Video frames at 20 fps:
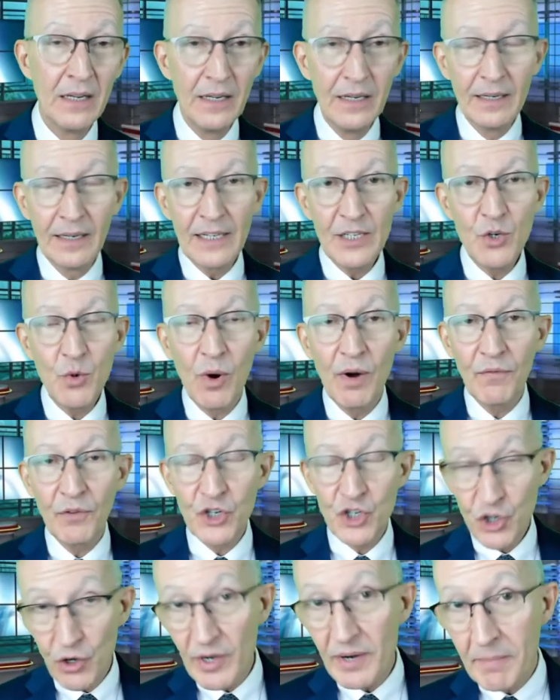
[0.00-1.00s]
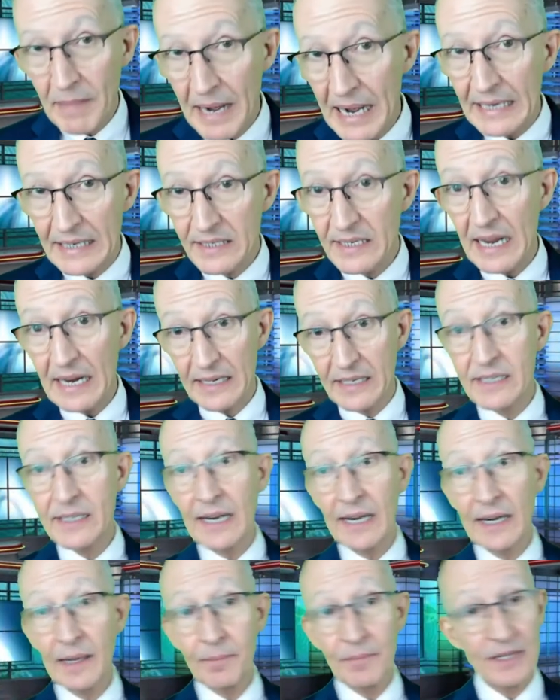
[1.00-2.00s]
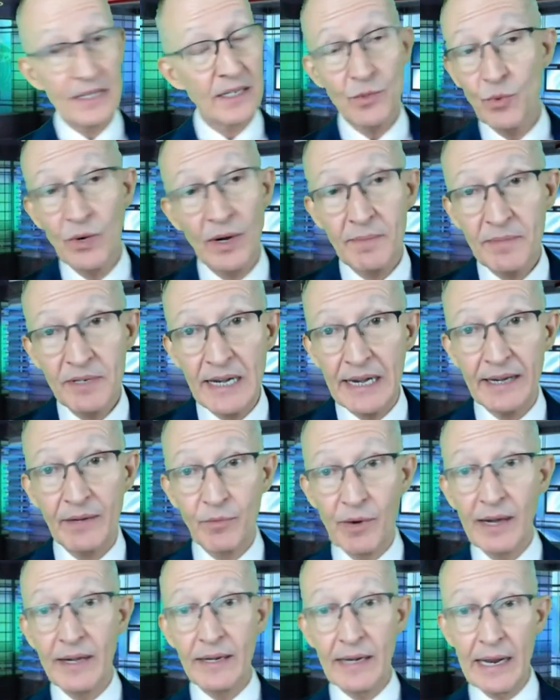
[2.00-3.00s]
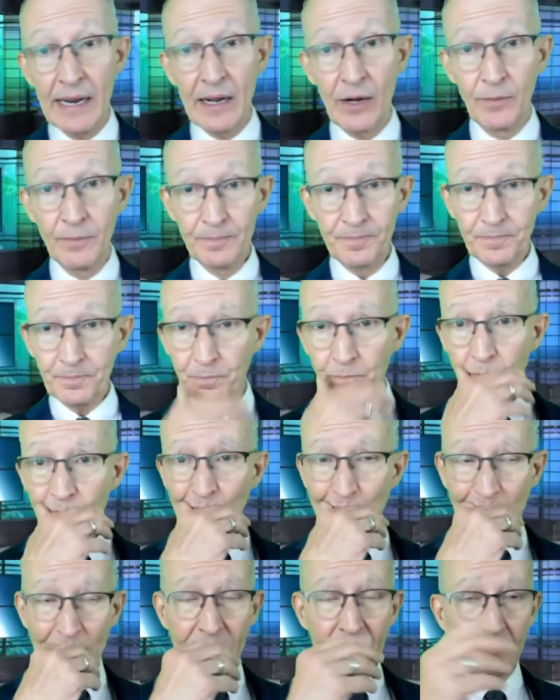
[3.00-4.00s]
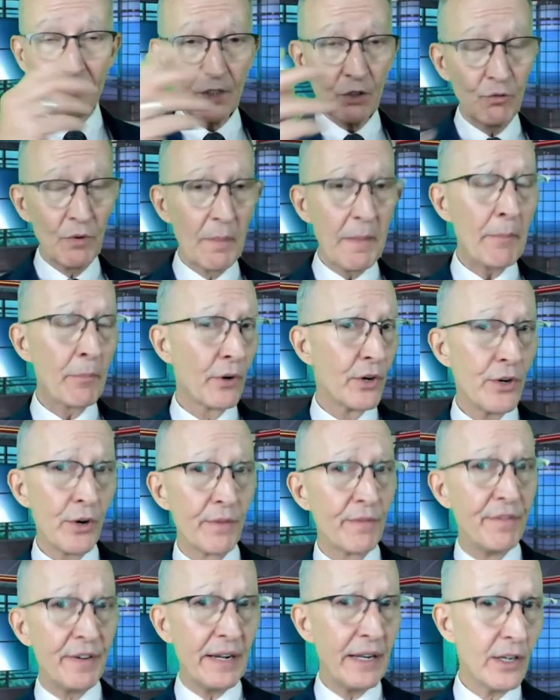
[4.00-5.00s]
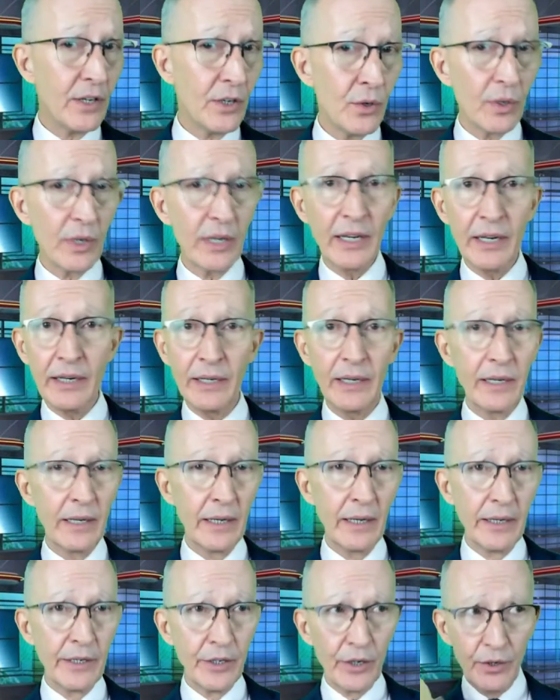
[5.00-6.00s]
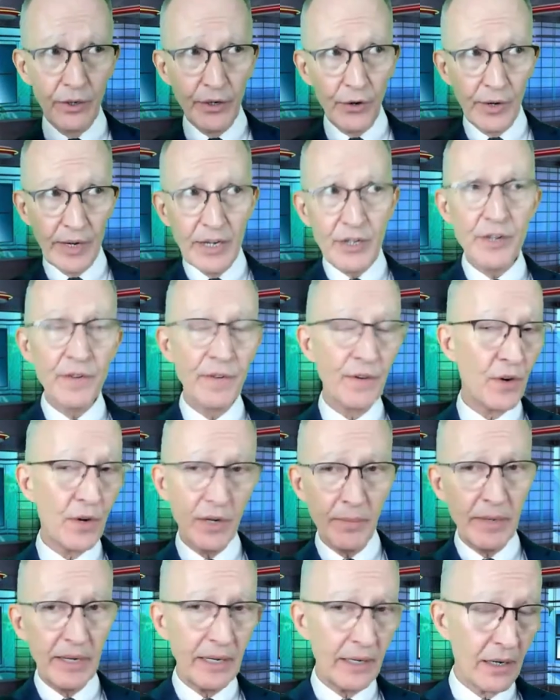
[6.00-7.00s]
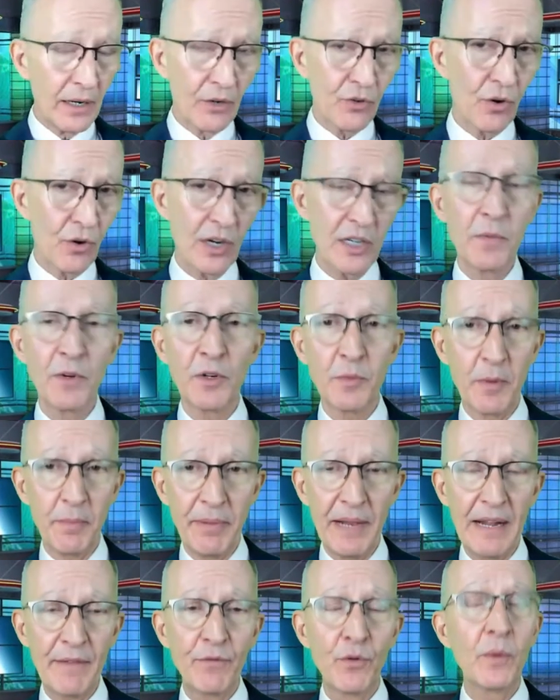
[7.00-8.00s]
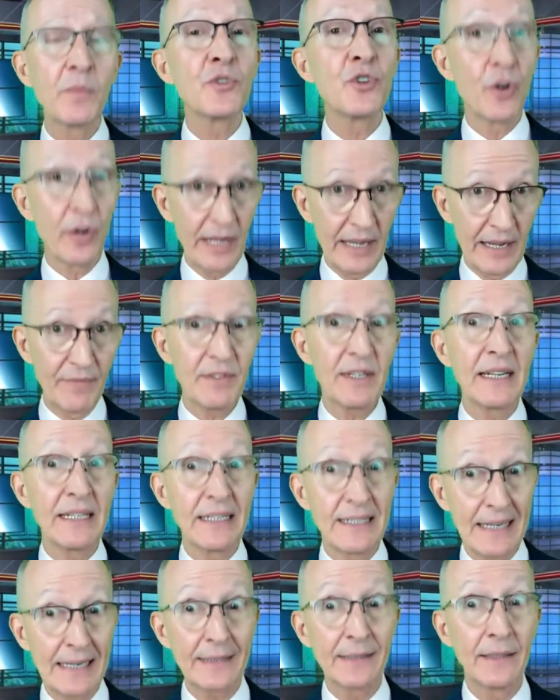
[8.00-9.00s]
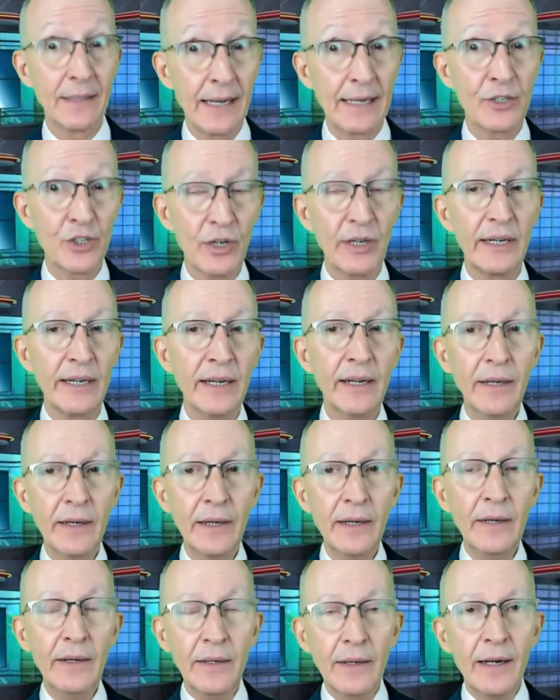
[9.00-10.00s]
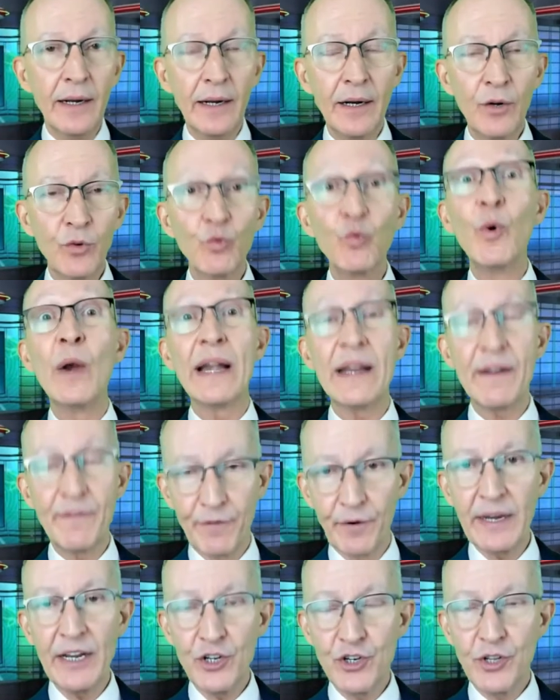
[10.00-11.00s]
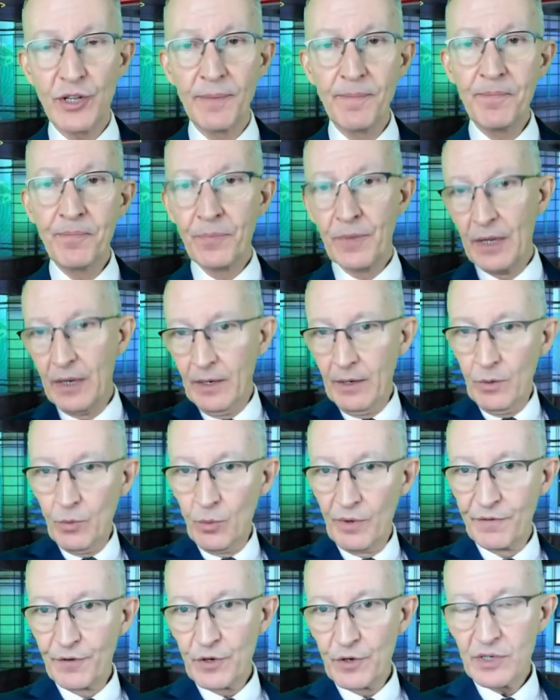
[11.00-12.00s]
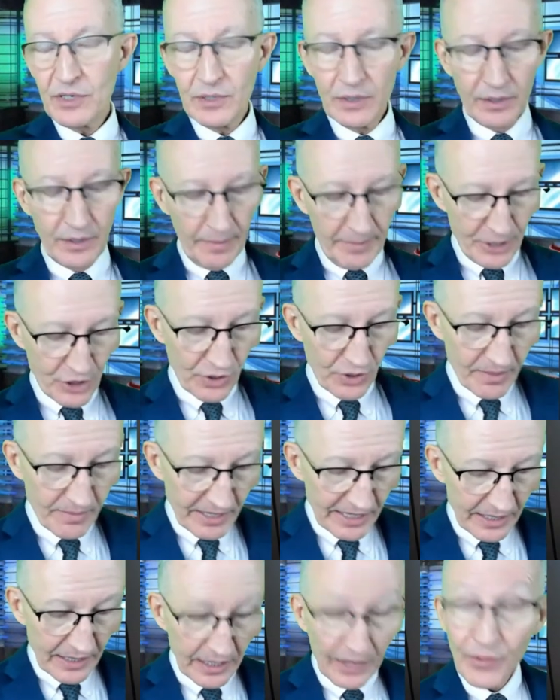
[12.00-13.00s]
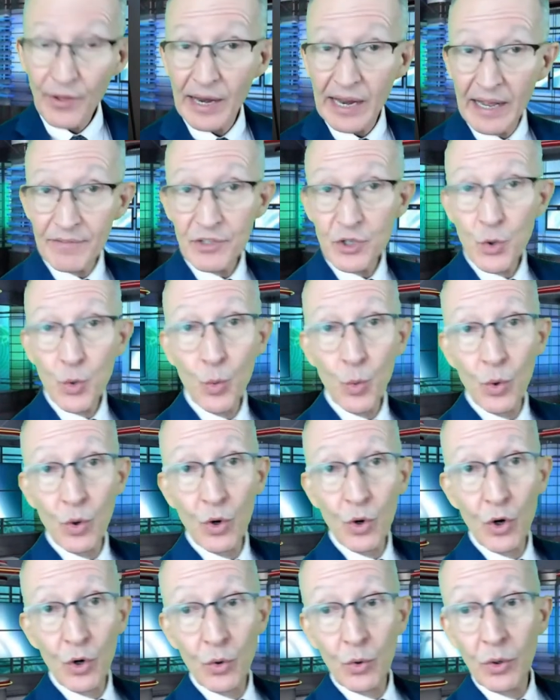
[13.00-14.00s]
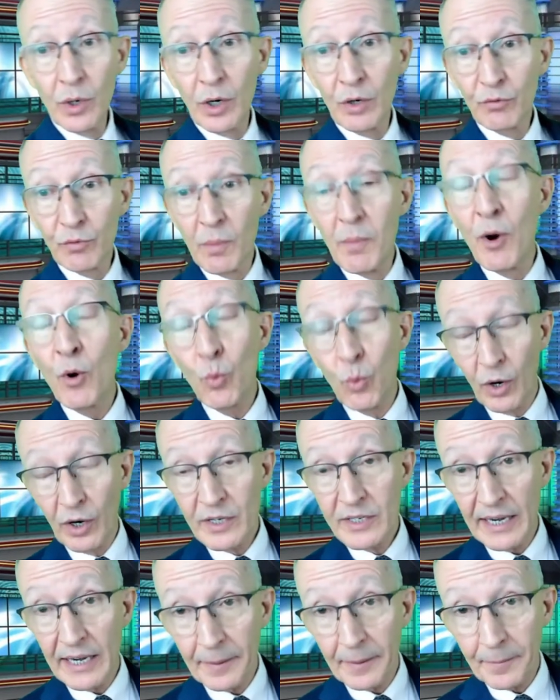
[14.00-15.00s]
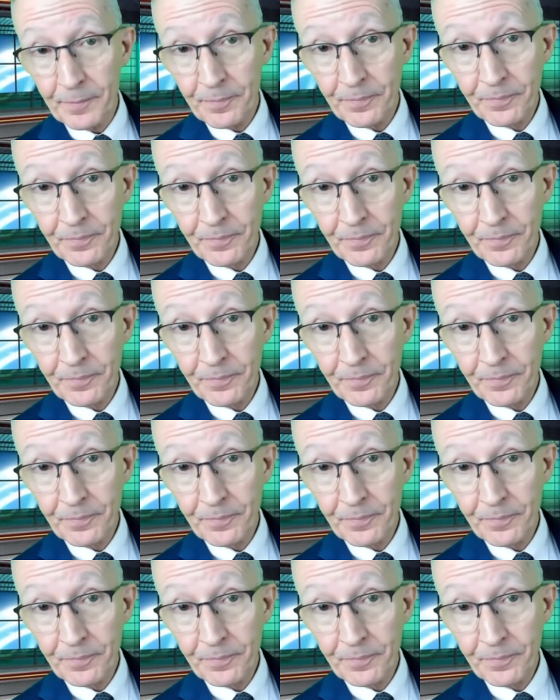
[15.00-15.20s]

Let's go over and show you my exact setup. This is where I'm standing right now. Remember, your video can, your, your interview can be across multiple platforms. You're going to have to get technologically uh, ready for each of them. Well, first, let me show you my other half's uh, remote work setup.